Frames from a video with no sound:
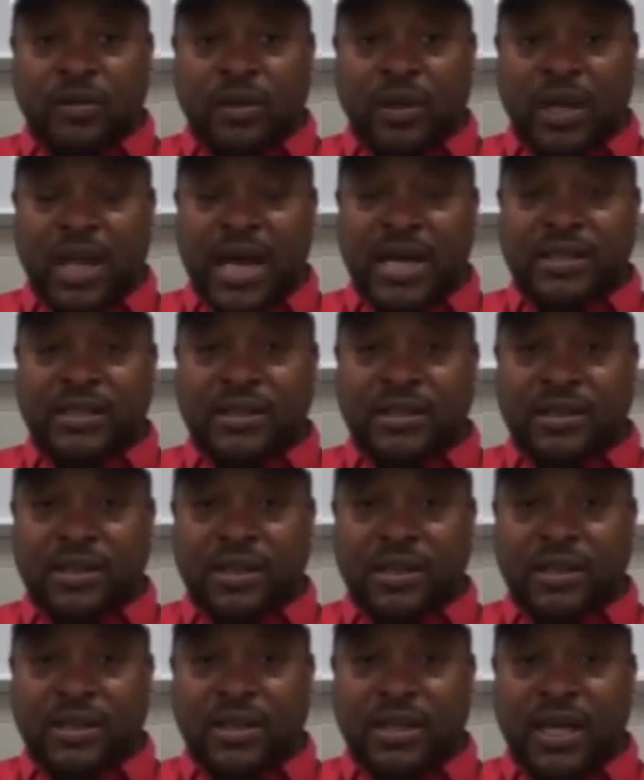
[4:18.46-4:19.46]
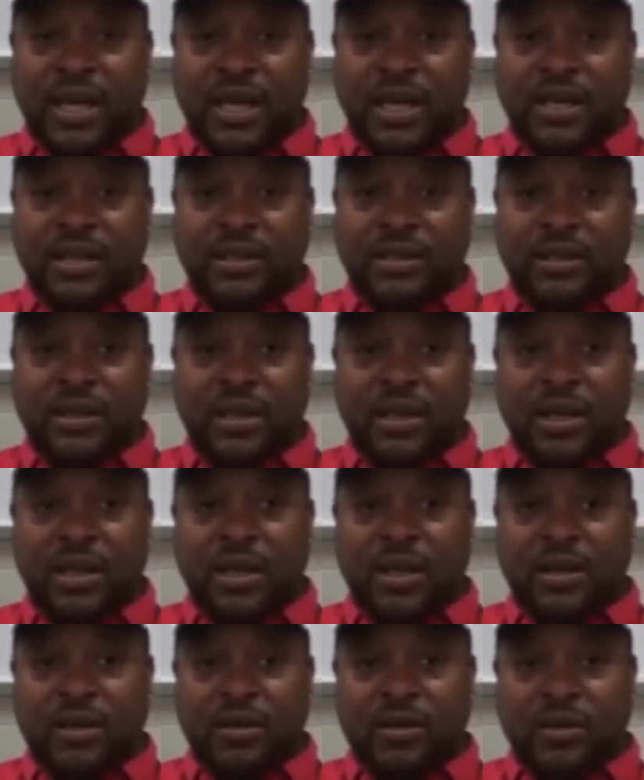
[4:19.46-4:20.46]
licensing test
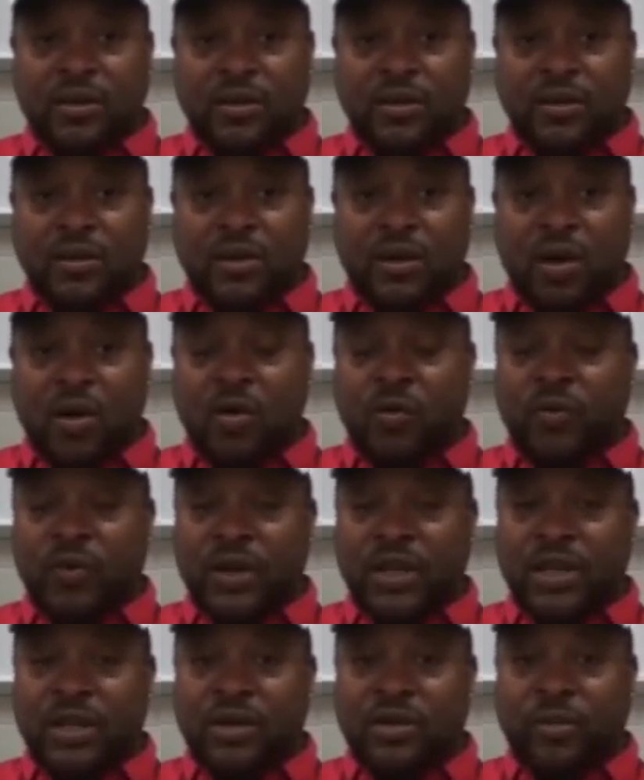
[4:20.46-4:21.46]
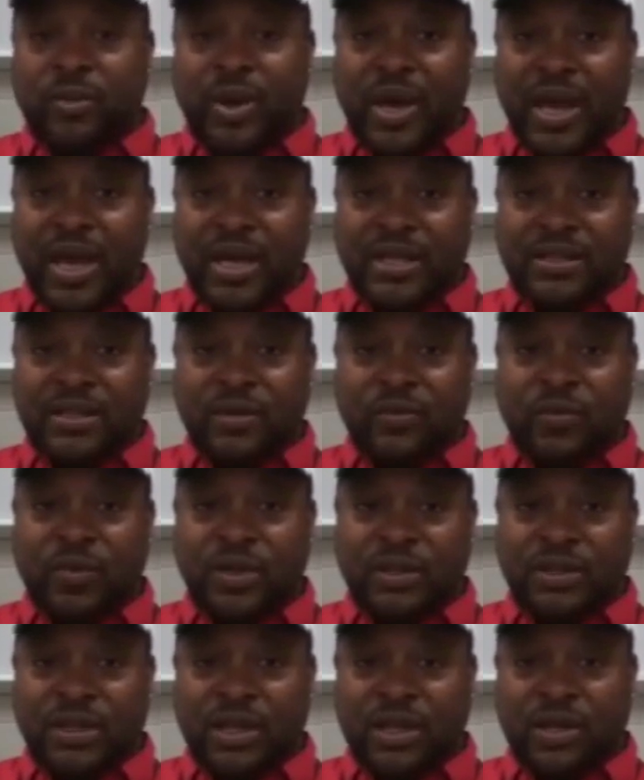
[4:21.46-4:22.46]
to hopefully to pass it
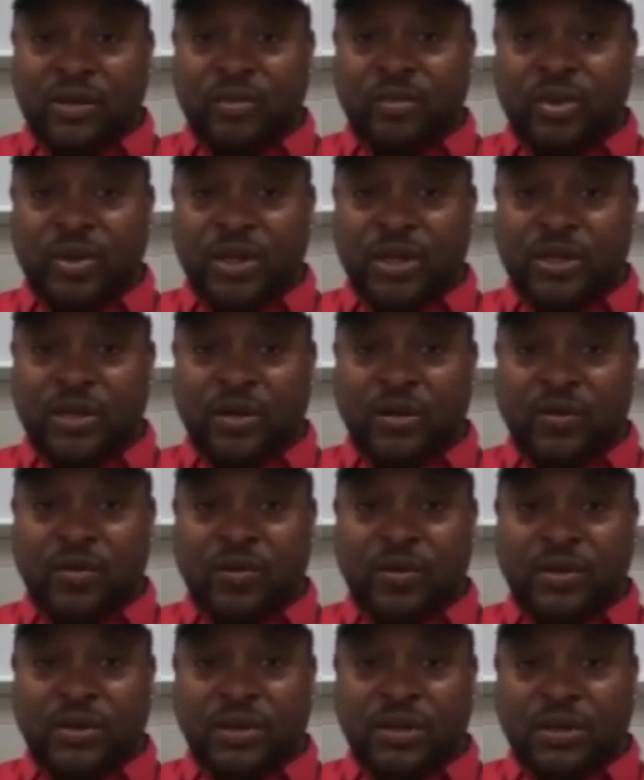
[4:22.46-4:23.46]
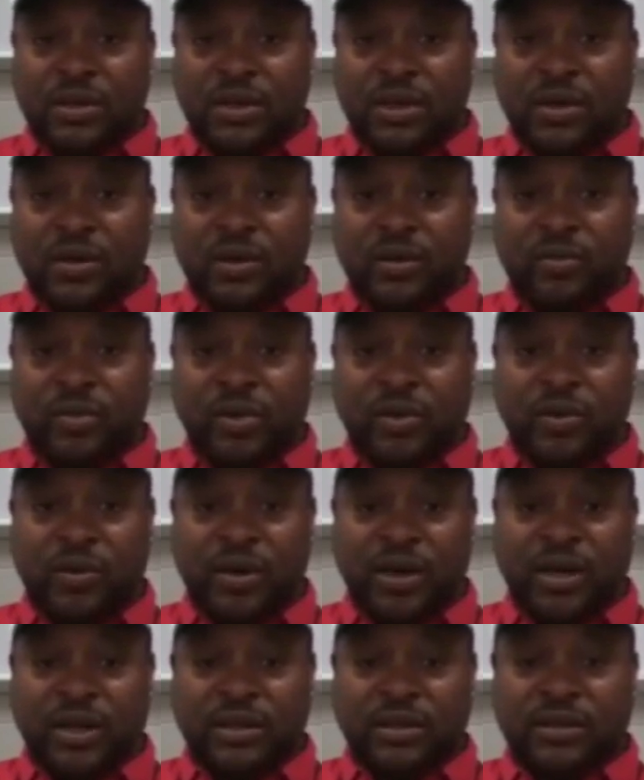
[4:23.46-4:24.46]
once they complete the courses here at
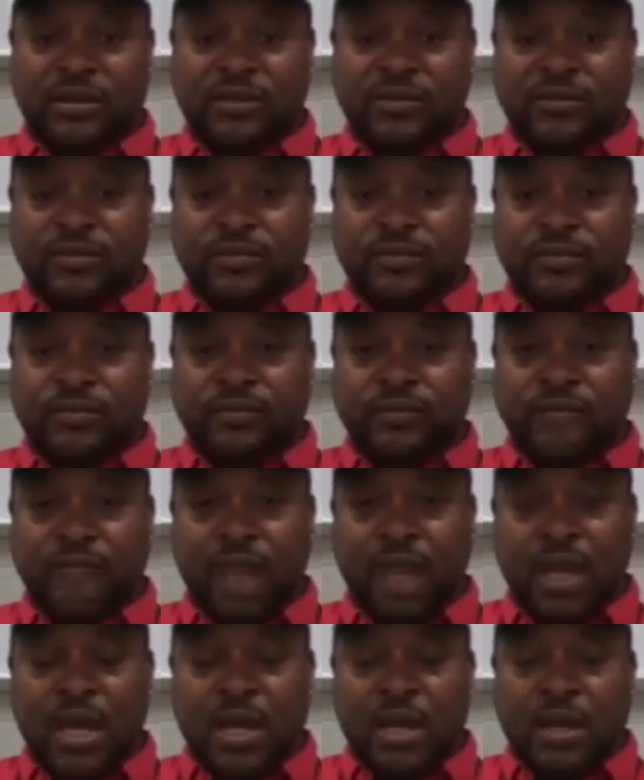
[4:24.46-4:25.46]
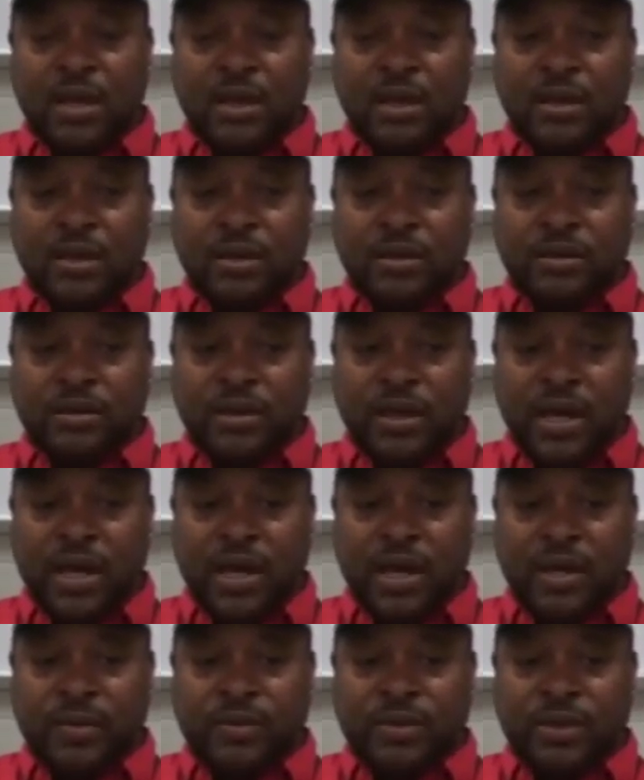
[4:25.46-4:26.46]
Bluegrass. The
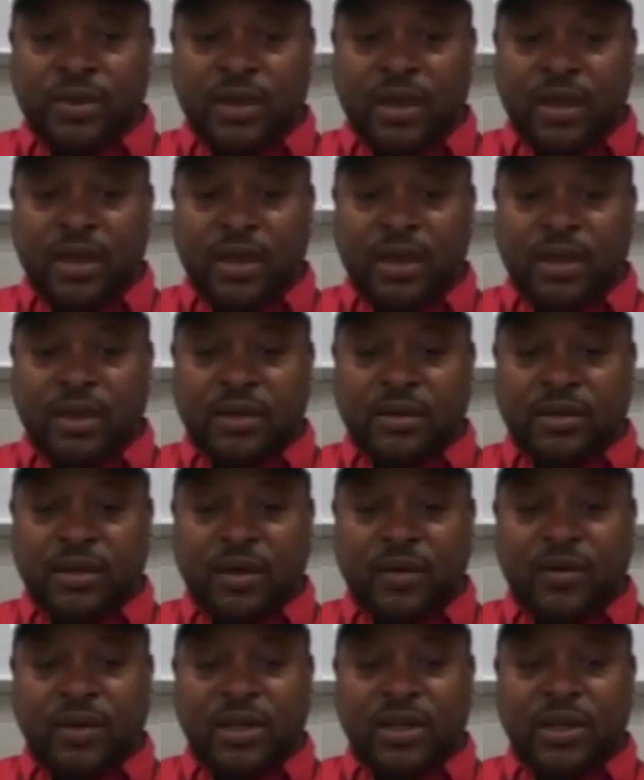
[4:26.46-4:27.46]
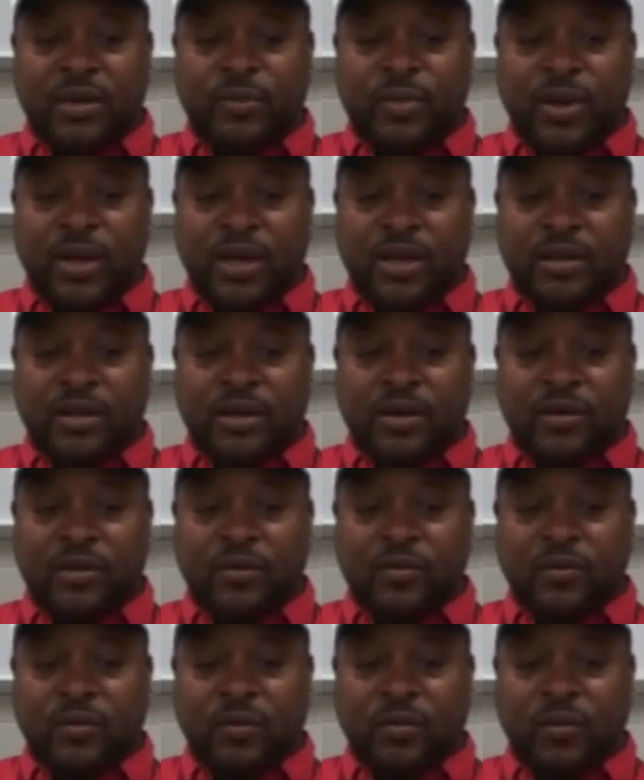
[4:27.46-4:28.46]
jobs totally depend
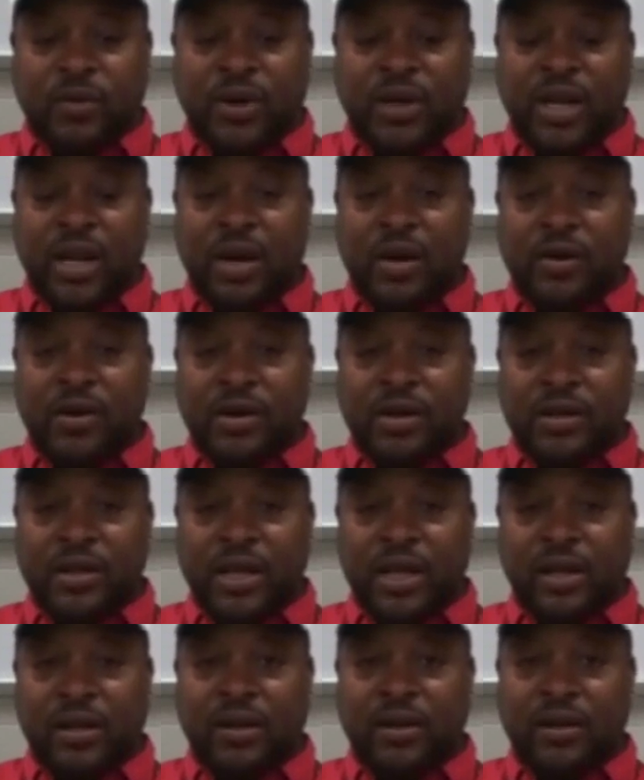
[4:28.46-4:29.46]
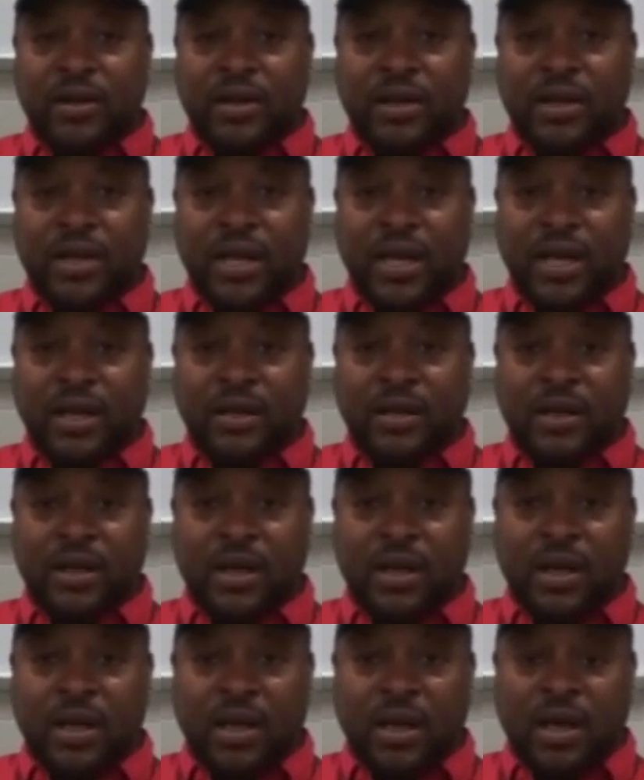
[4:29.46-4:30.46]
on what area they're looking
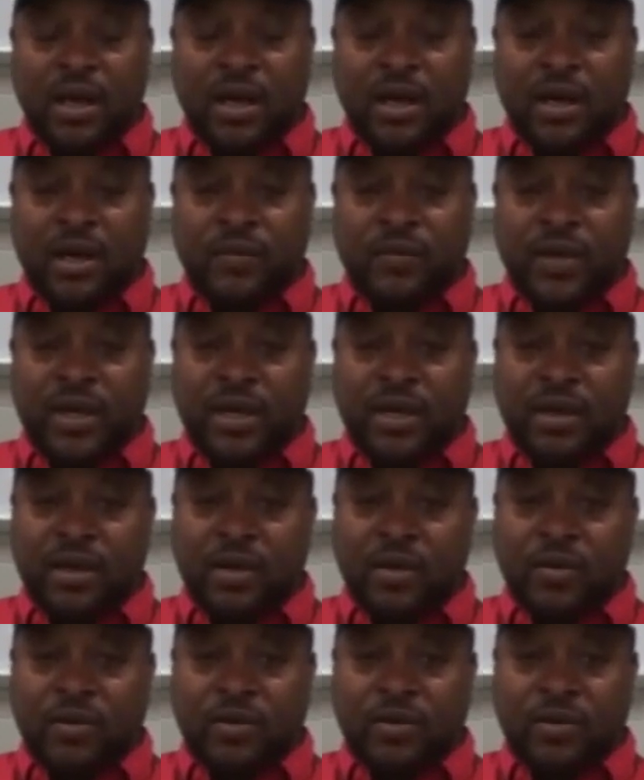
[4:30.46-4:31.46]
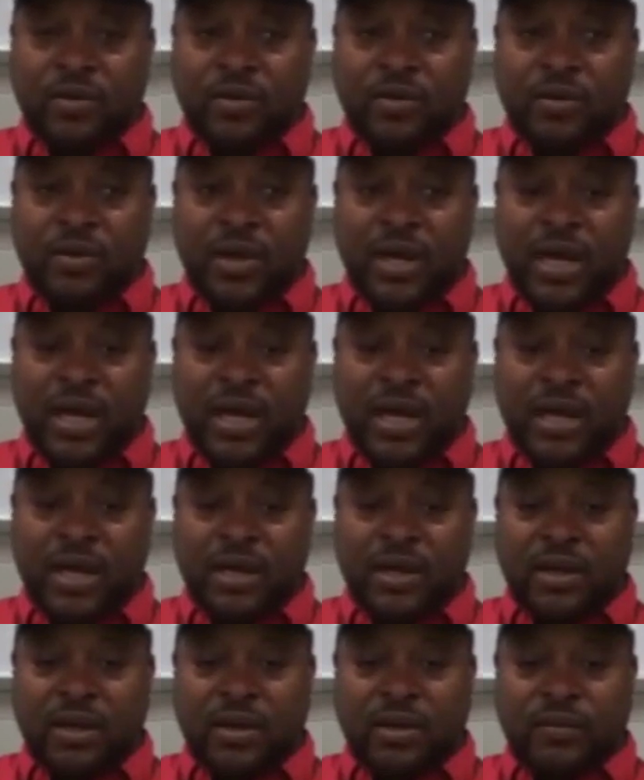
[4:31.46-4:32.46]
at. They could go to
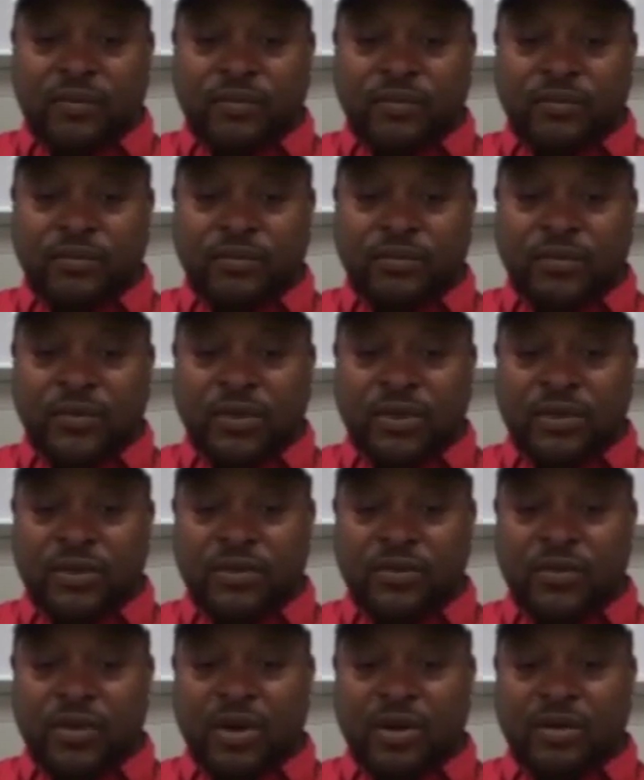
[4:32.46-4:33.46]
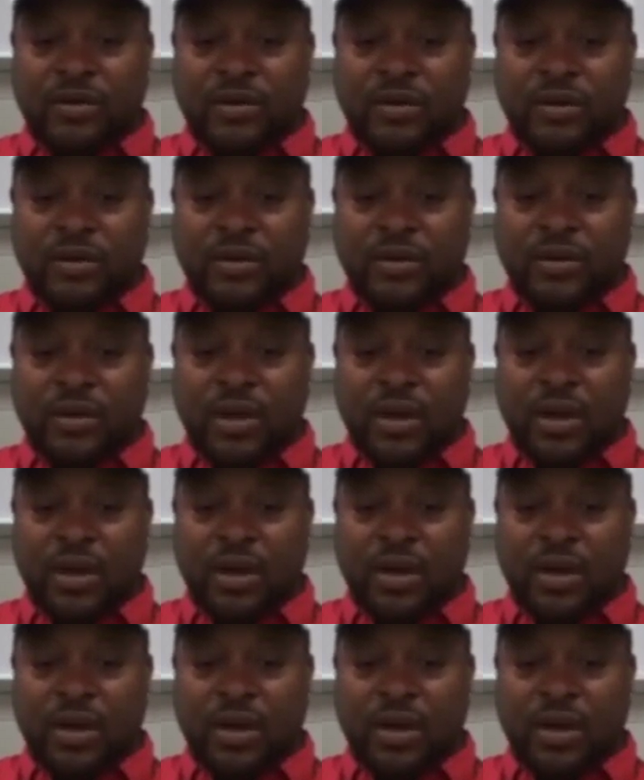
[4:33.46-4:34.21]
a construction